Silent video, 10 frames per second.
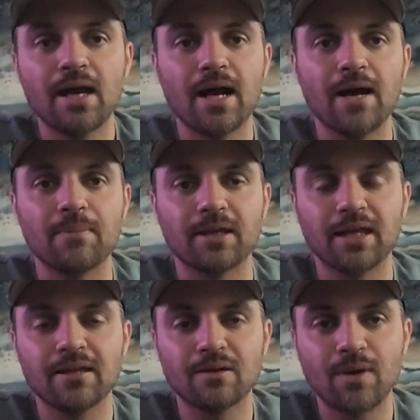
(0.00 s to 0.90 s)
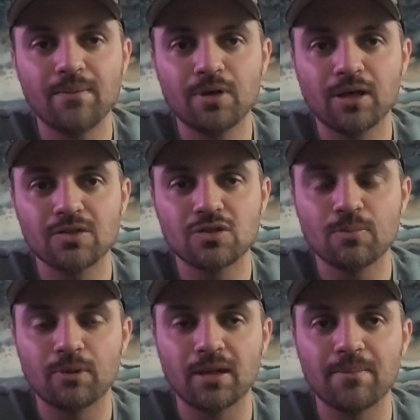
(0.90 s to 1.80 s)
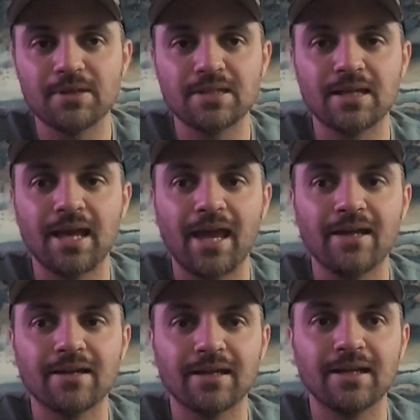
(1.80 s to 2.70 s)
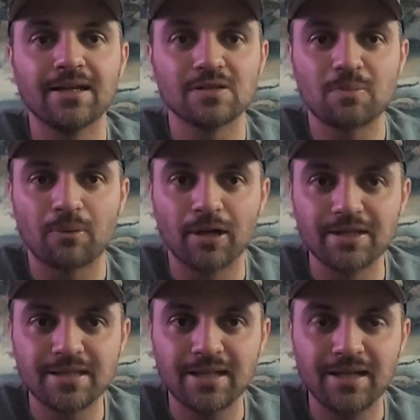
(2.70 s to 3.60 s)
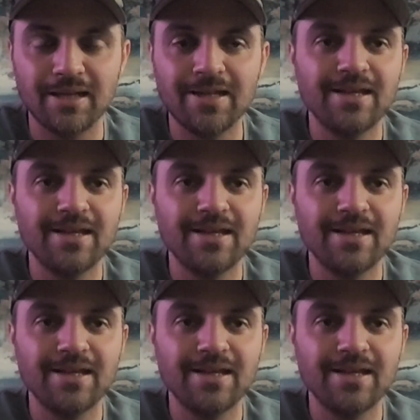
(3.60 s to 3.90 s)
Uh, but again, the red book is super limited, and it is printed